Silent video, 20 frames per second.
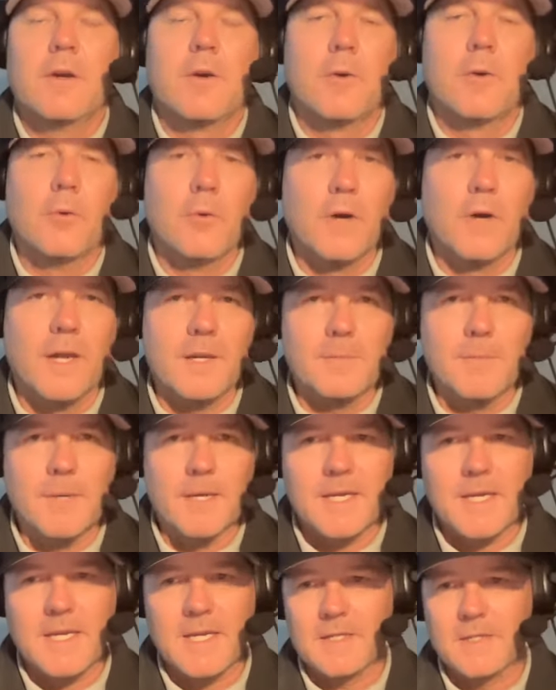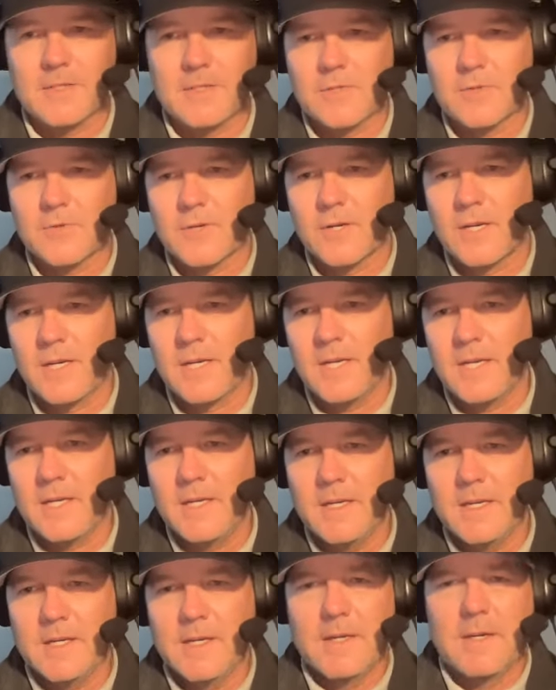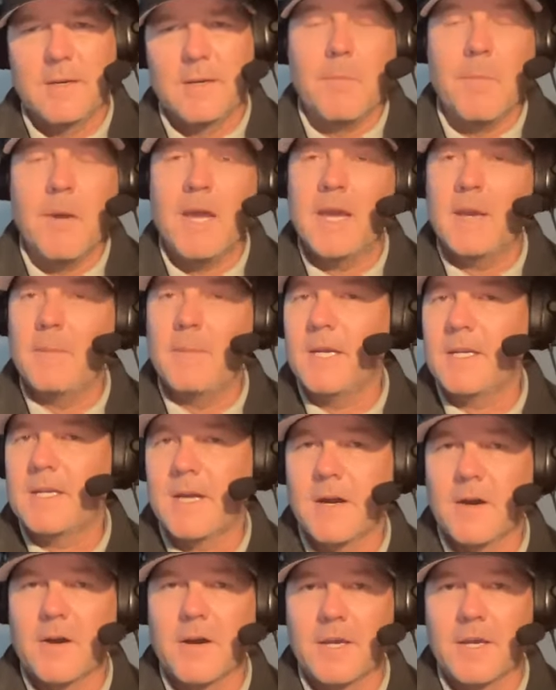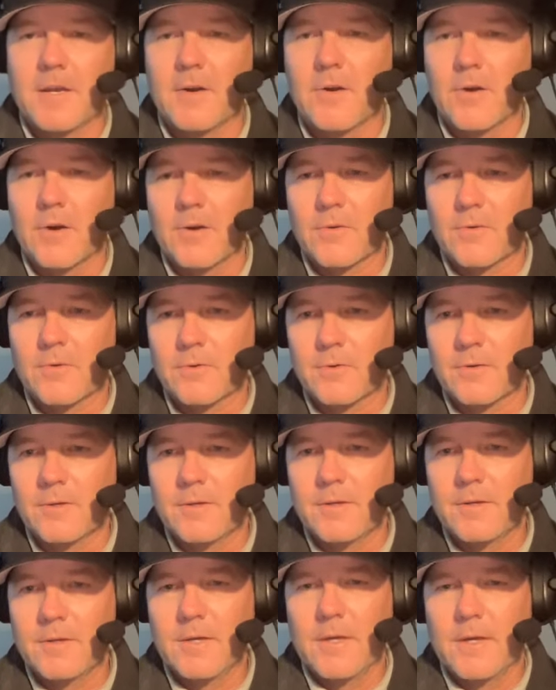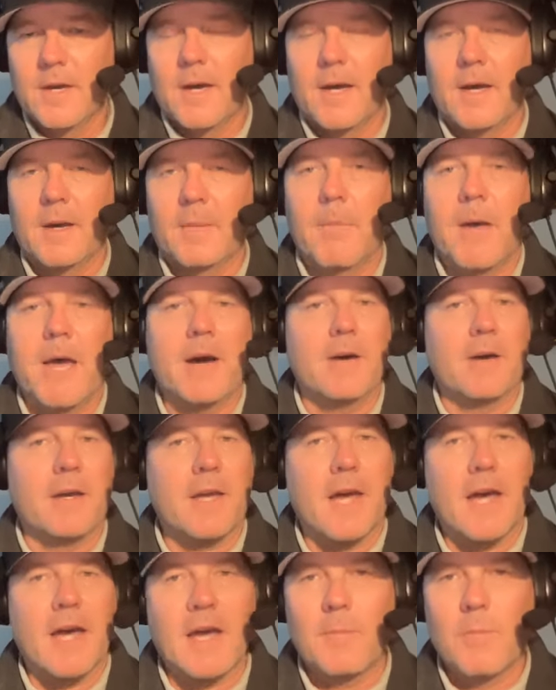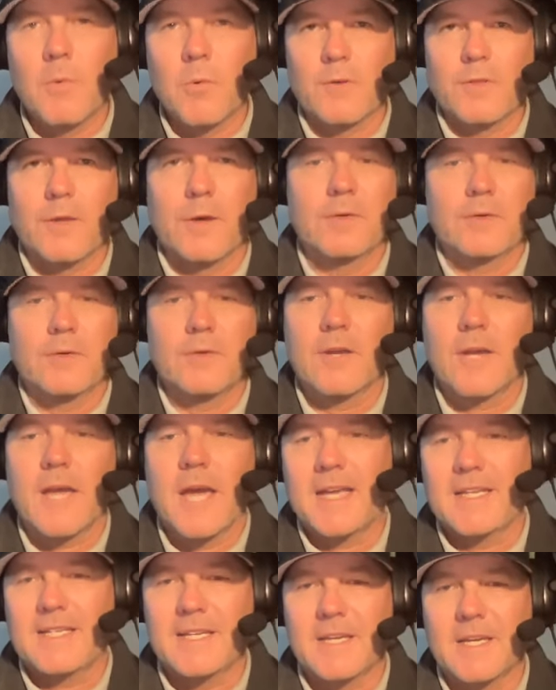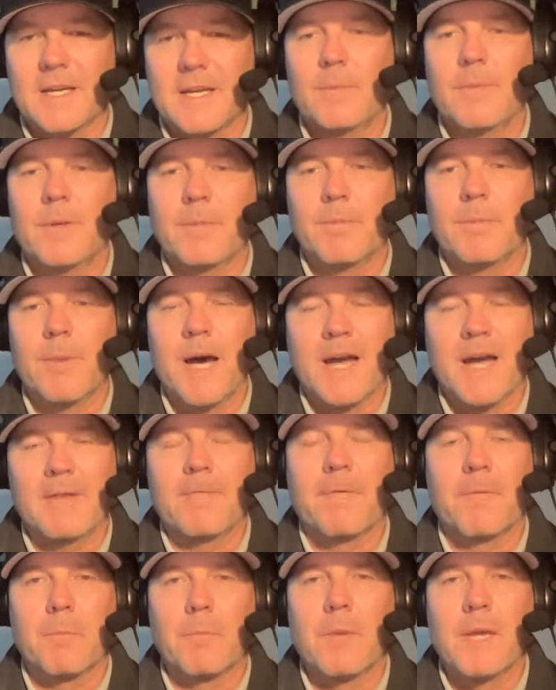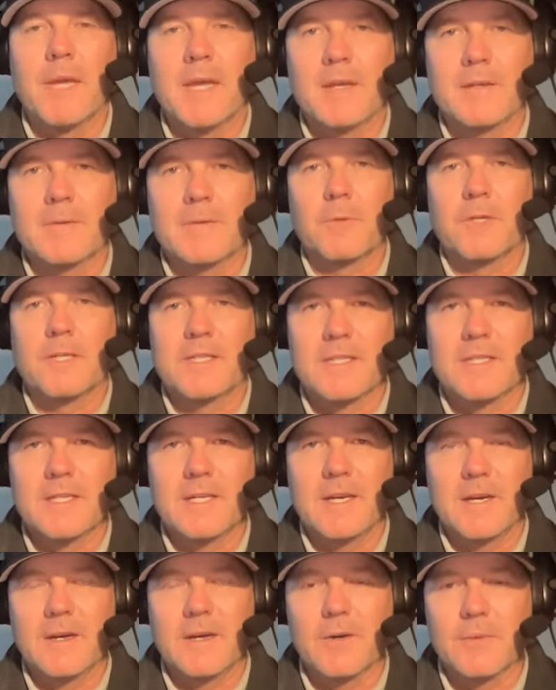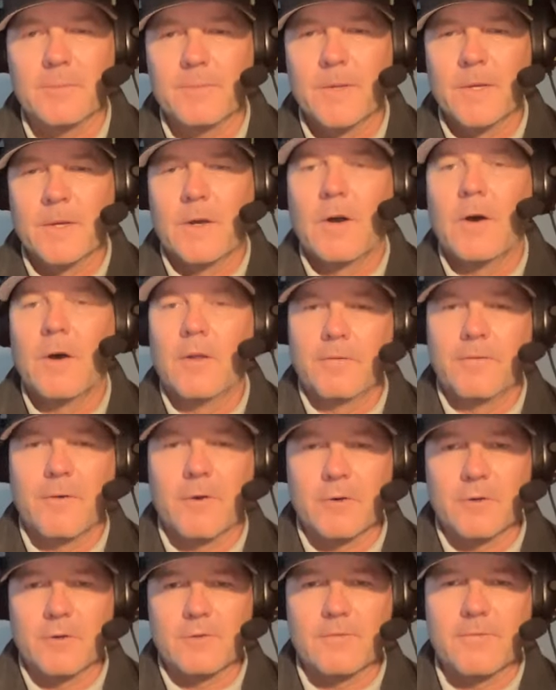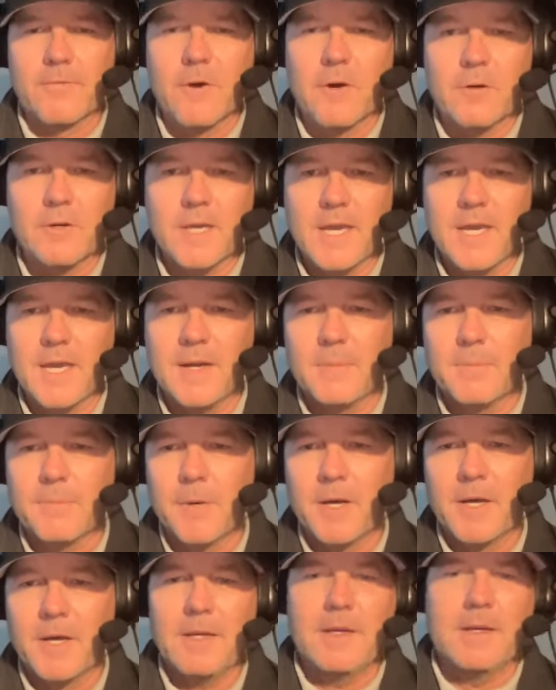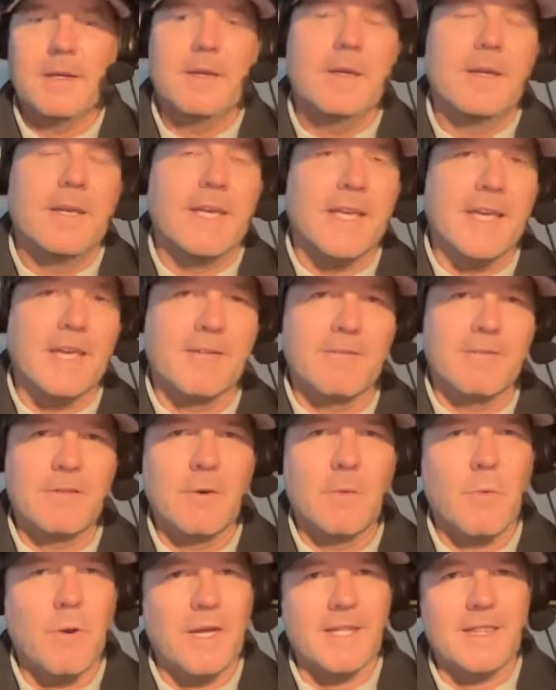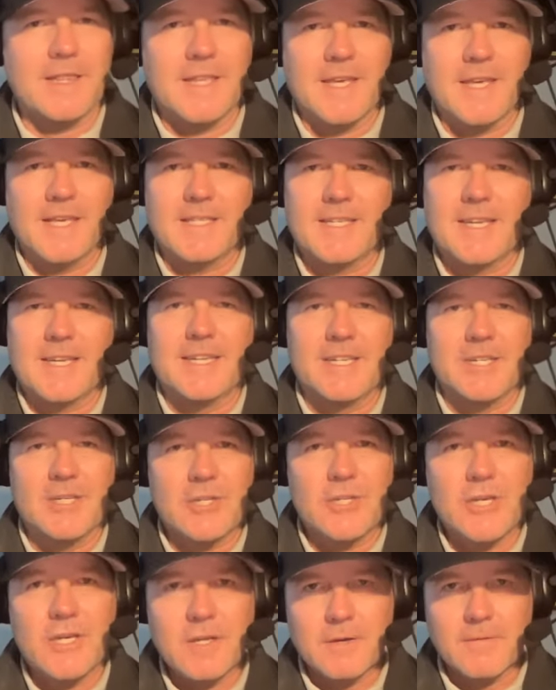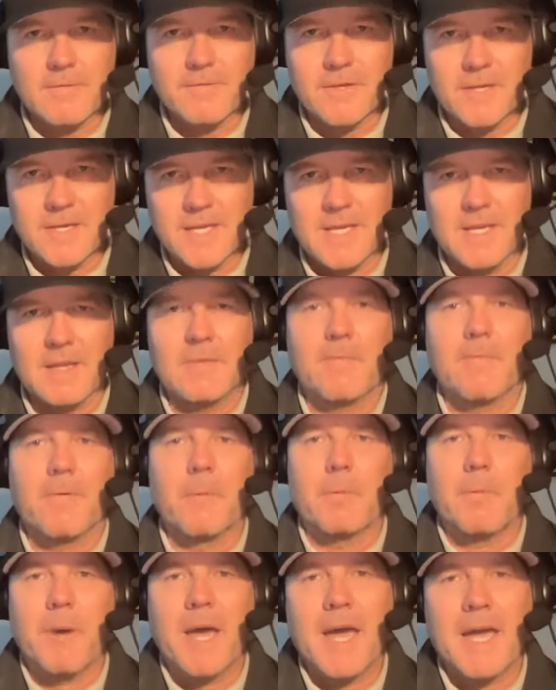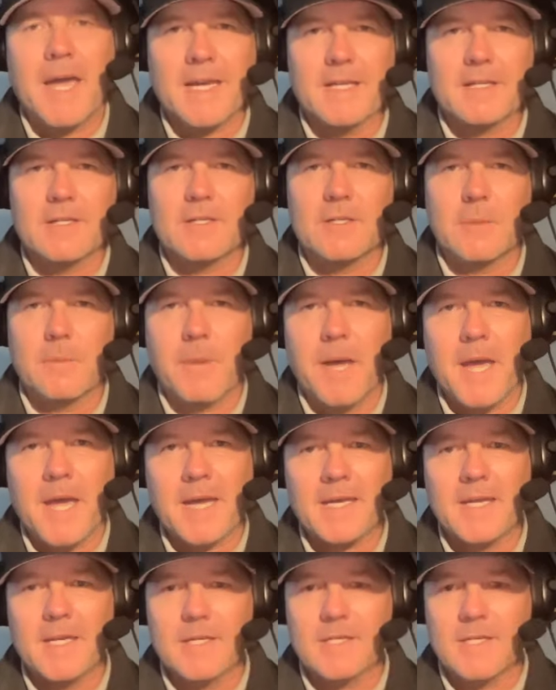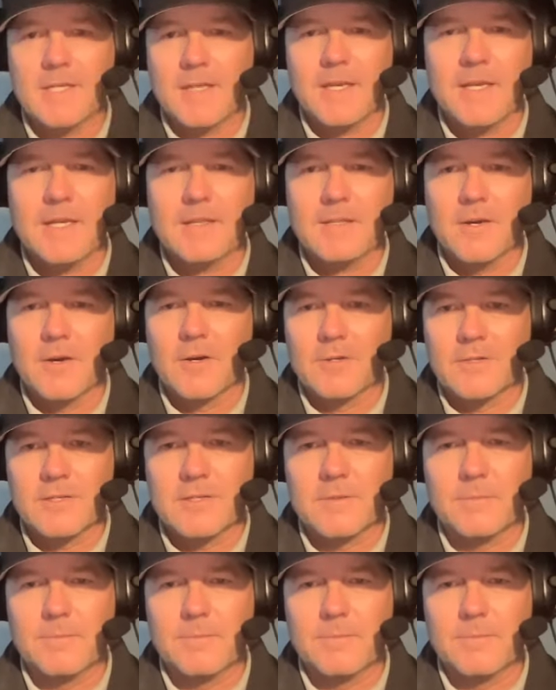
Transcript: Kool-Aid McKinstry, maybe Terrion Arnold, Malachi Moore. Those are the guys that come to mind for me as we sit here on the verge of fall camp. But given the way things can shift again from package to package, I think there are